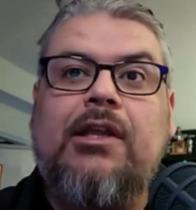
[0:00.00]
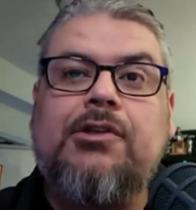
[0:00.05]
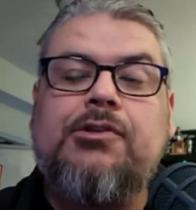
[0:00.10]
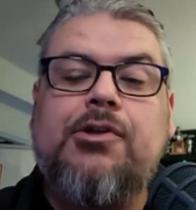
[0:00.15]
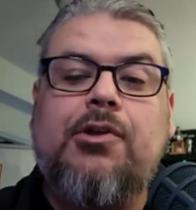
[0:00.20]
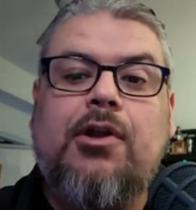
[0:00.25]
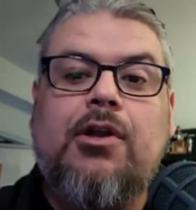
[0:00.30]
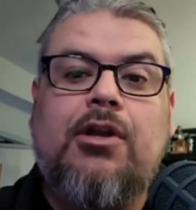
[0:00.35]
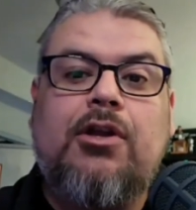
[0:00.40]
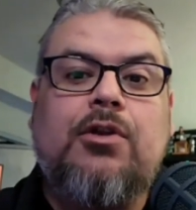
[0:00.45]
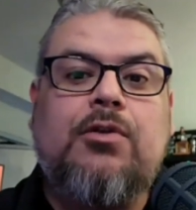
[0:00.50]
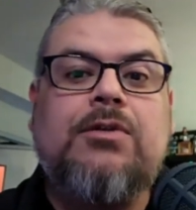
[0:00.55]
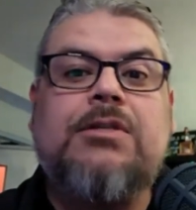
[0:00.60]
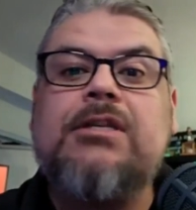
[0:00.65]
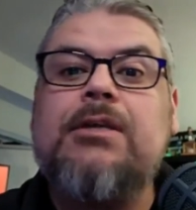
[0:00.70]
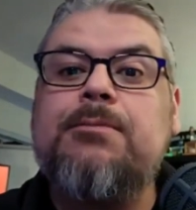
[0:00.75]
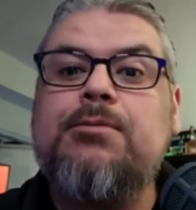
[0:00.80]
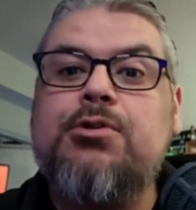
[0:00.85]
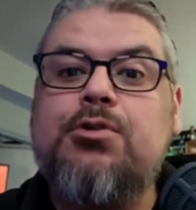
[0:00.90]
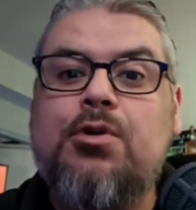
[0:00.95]
So you're going to do
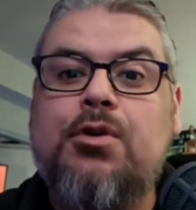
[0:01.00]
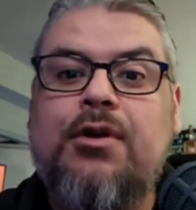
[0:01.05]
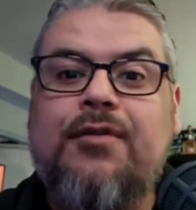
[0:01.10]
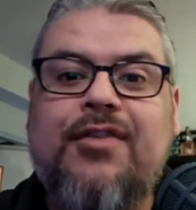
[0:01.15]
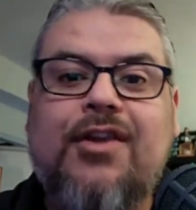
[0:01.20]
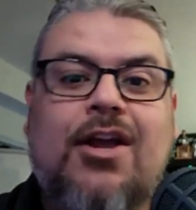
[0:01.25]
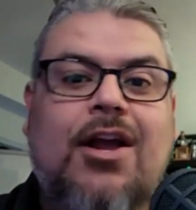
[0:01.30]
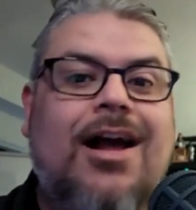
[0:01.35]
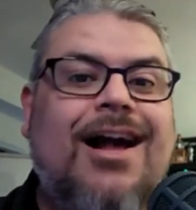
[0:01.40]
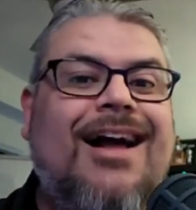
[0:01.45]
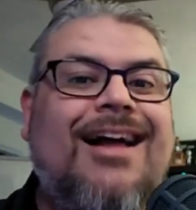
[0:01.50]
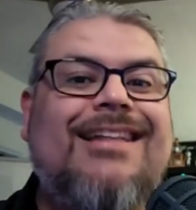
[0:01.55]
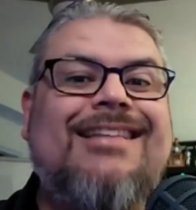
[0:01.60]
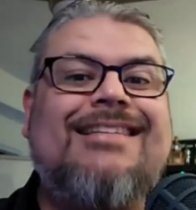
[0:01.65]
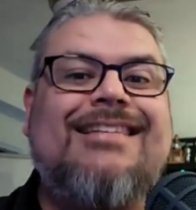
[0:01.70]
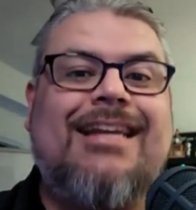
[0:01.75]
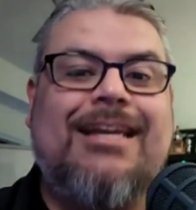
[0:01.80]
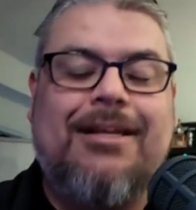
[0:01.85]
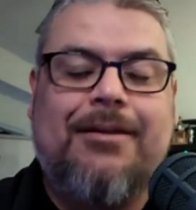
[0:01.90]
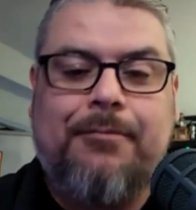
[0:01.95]
some sort of
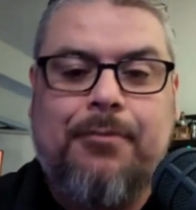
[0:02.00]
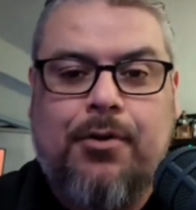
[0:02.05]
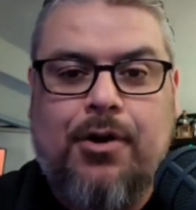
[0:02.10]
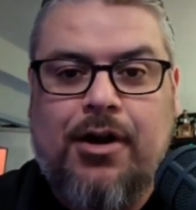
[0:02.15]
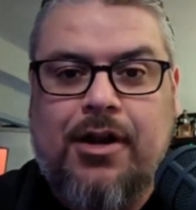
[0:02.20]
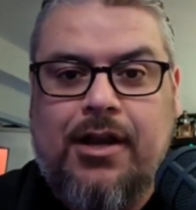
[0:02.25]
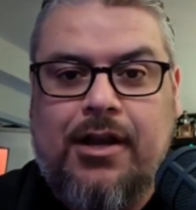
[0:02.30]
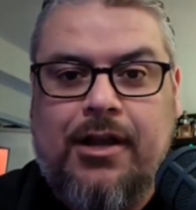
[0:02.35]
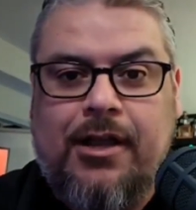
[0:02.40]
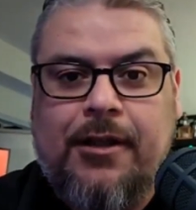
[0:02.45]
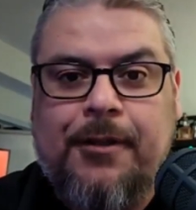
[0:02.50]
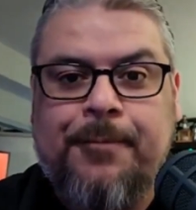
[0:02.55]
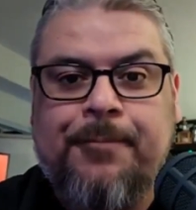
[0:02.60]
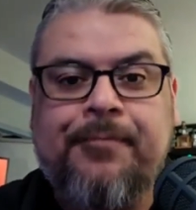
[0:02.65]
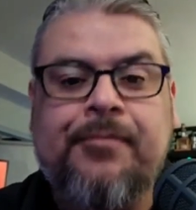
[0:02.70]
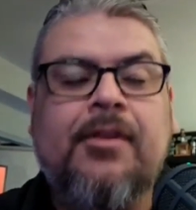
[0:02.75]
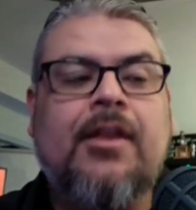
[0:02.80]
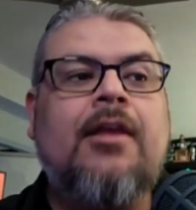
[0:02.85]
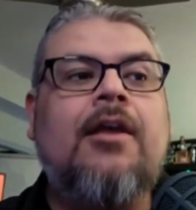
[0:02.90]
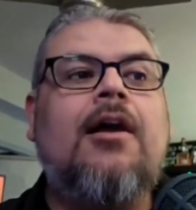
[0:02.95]
content marketing
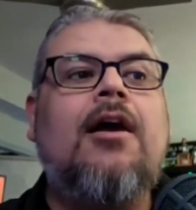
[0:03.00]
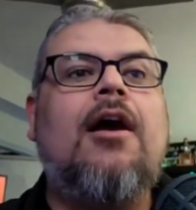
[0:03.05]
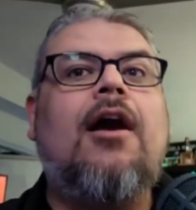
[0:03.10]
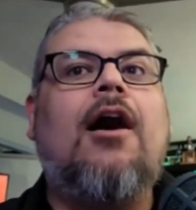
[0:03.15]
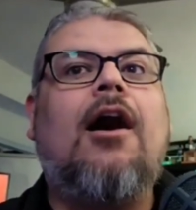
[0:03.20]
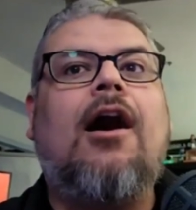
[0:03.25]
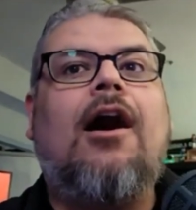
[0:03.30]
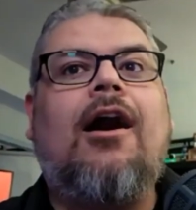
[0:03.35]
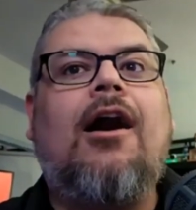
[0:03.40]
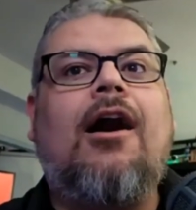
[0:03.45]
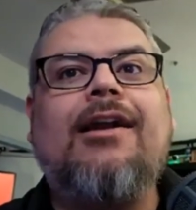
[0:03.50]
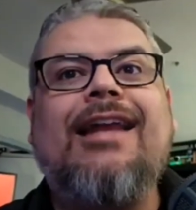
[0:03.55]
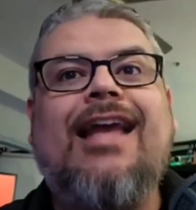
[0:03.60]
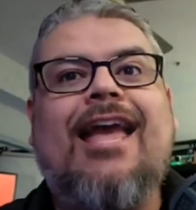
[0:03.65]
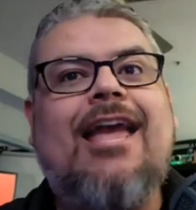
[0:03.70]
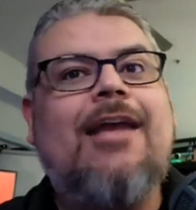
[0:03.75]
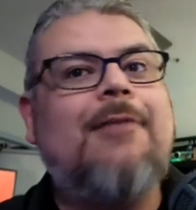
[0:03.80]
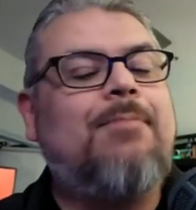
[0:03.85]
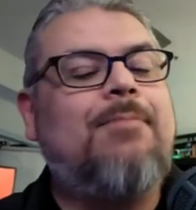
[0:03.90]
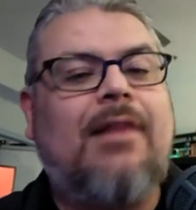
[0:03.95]
on
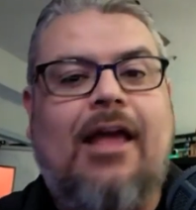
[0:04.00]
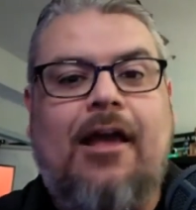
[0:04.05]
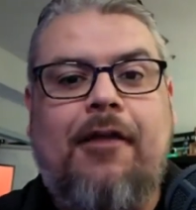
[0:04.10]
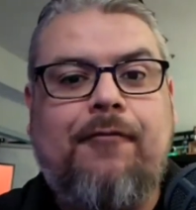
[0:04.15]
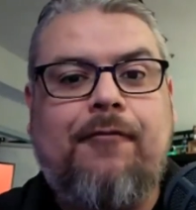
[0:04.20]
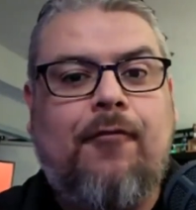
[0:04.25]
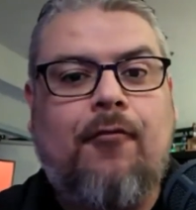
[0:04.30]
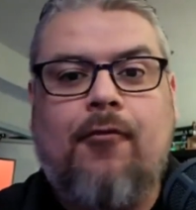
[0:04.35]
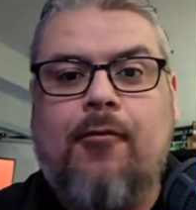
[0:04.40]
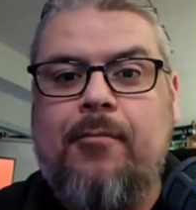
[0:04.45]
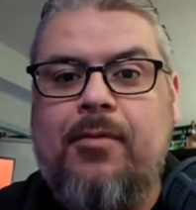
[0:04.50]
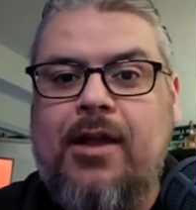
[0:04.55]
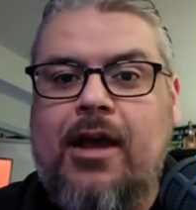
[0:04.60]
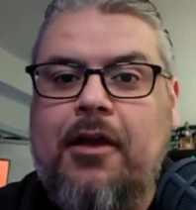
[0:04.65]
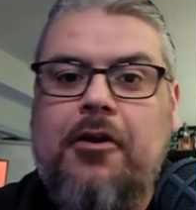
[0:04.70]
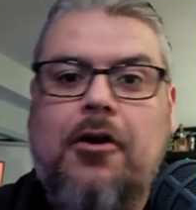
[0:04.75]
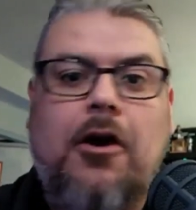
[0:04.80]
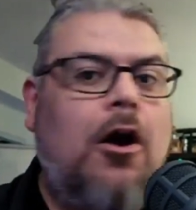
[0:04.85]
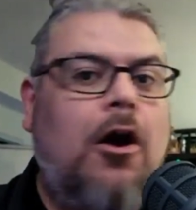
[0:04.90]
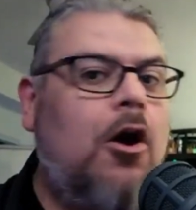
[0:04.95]
a platform,
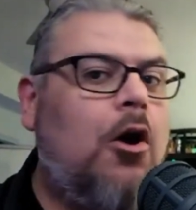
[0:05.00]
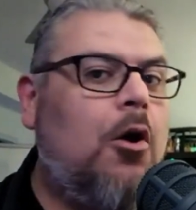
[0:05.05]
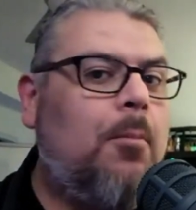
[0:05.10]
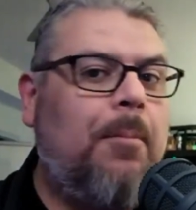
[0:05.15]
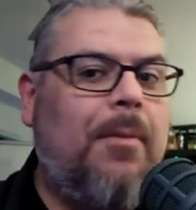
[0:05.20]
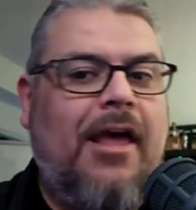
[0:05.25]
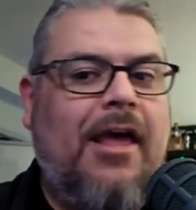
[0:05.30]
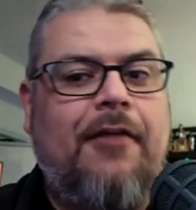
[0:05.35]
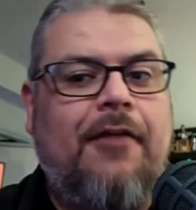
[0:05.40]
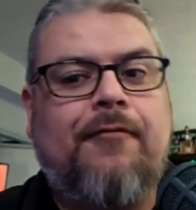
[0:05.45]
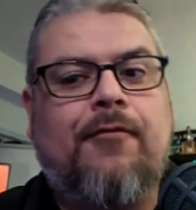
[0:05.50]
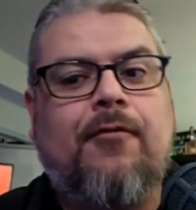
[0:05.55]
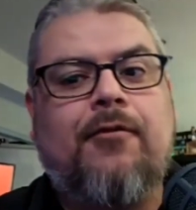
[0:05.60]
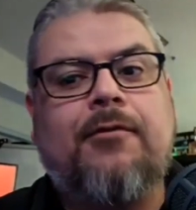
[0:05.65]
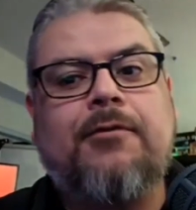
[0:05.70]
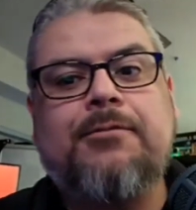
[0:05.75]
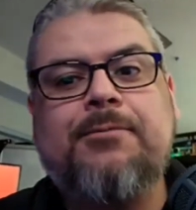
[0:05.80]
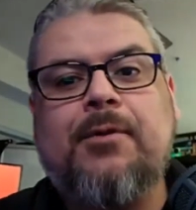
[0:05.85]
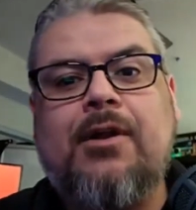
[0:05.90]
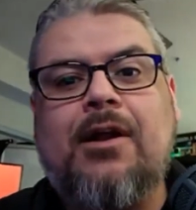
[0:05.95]
not all
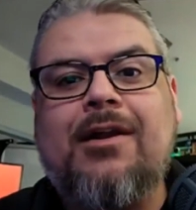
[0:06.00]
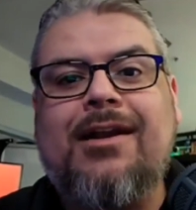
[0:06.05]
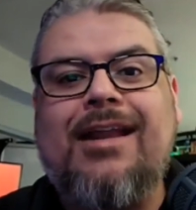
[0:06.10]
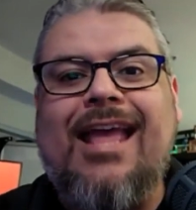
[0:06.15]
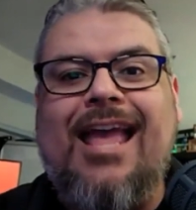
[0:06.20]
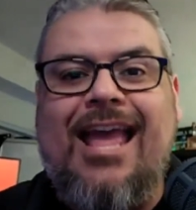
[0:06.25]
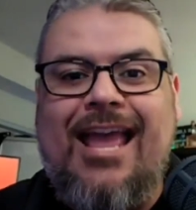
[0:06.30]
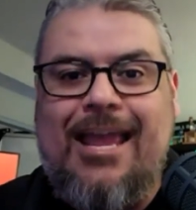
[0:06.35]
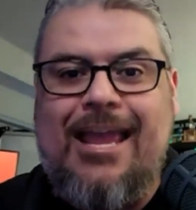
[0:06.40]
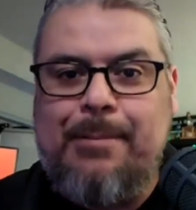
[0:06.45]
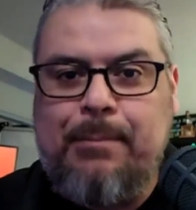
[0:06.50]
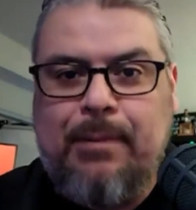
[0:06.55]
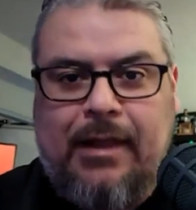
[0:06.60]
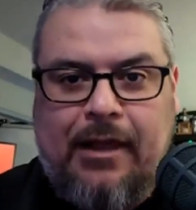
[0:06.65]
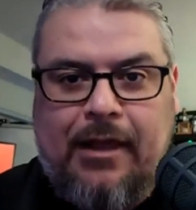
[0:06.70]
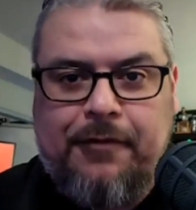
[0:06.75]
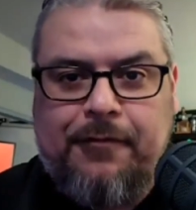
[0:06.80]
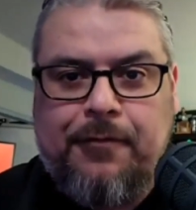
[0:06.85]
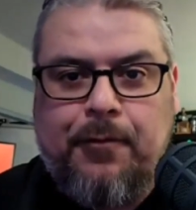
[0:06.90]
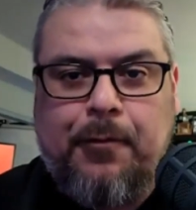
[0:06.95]
platforms, but on a
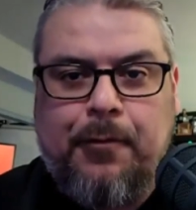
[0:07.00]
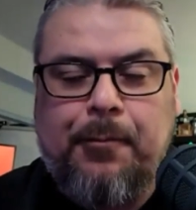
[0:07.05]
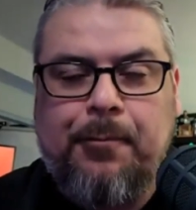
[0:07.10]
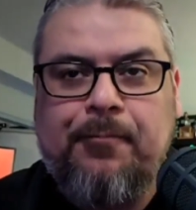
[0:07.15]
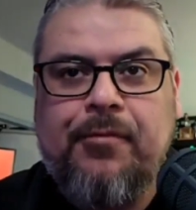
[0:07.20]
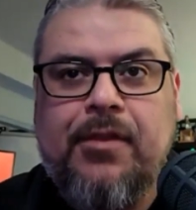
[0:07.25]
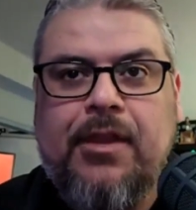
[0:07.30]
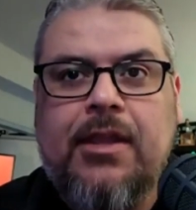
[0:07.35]
platform.